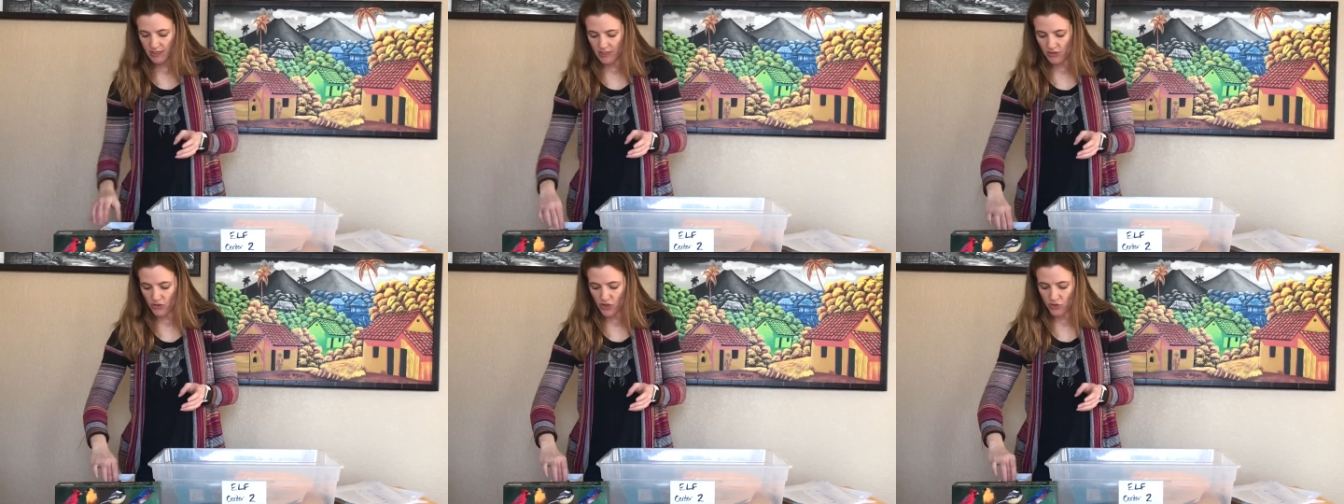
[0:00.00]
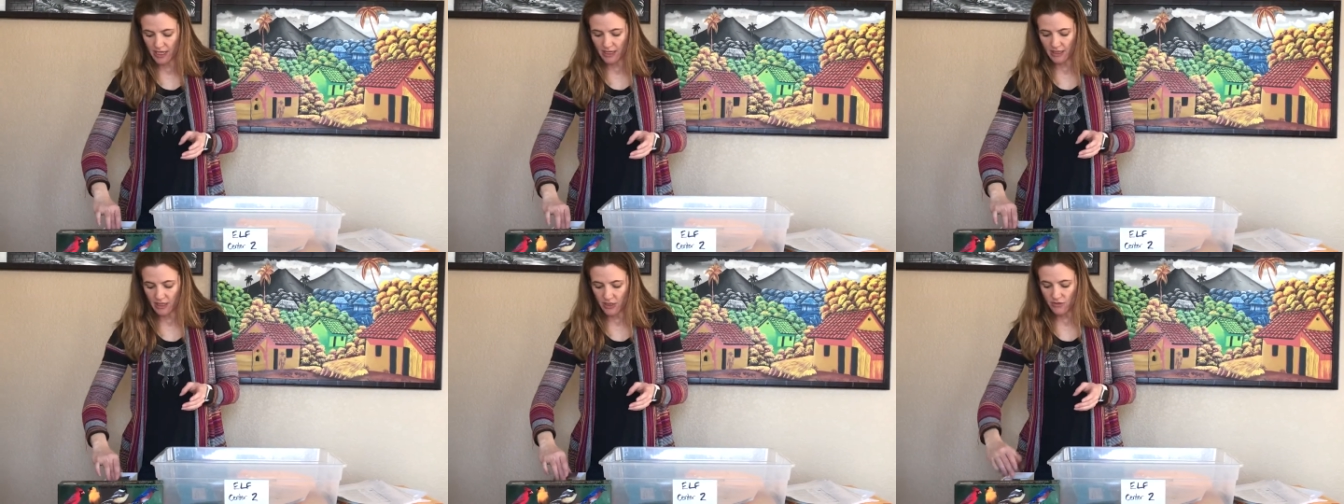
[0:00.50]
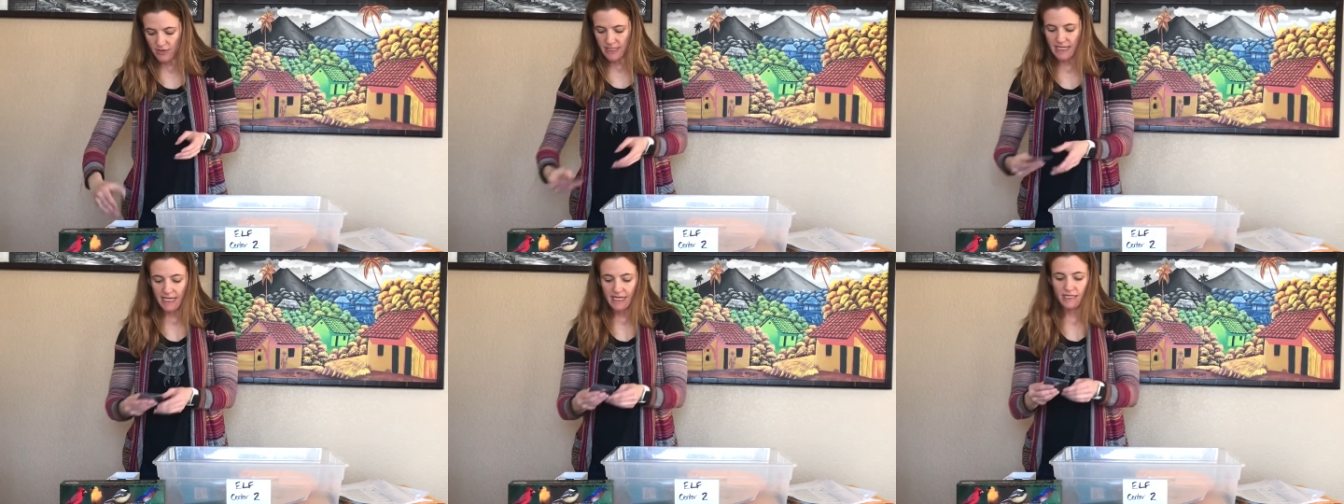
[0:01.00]
So you can use
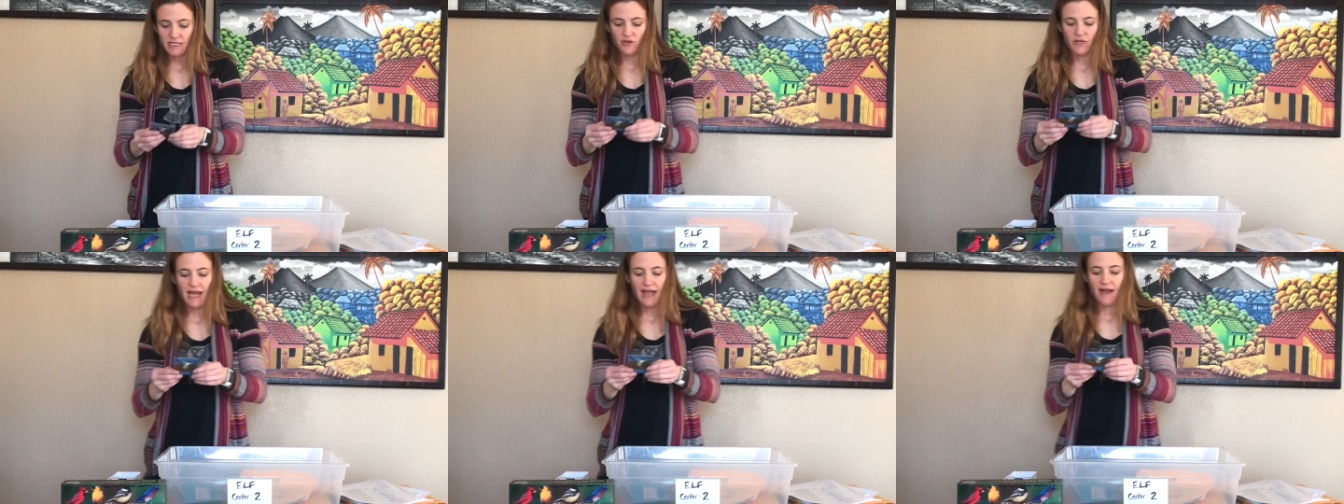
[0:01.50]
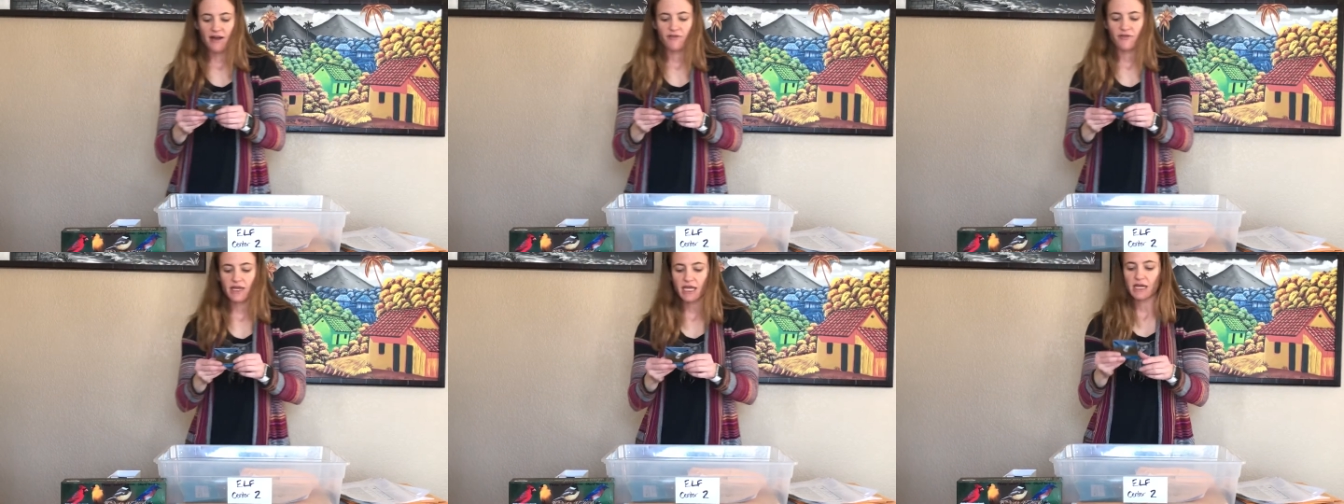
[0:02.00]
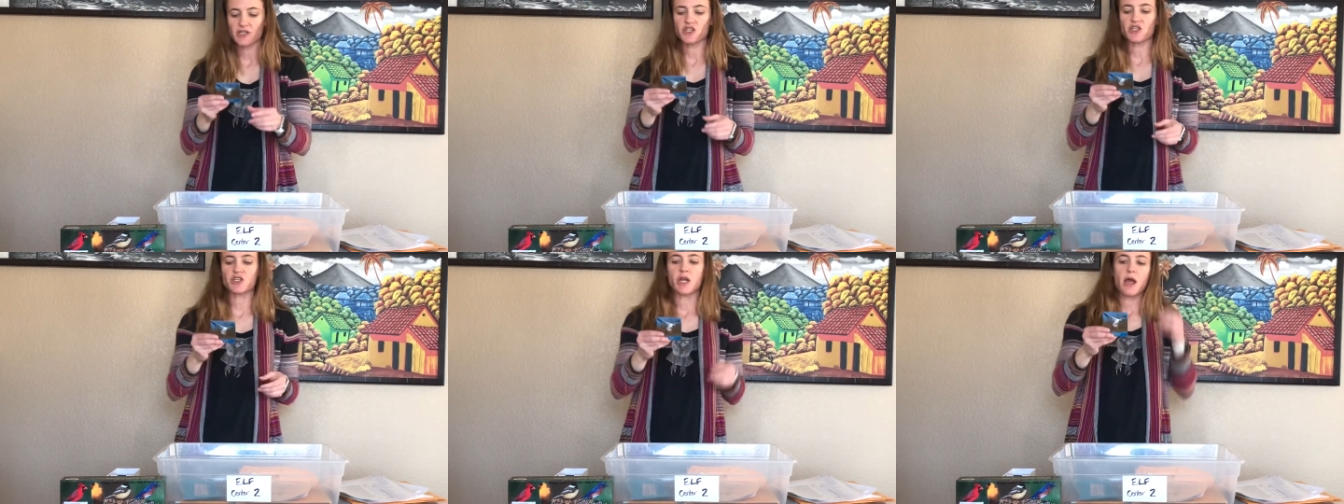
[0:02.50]
these, you can have each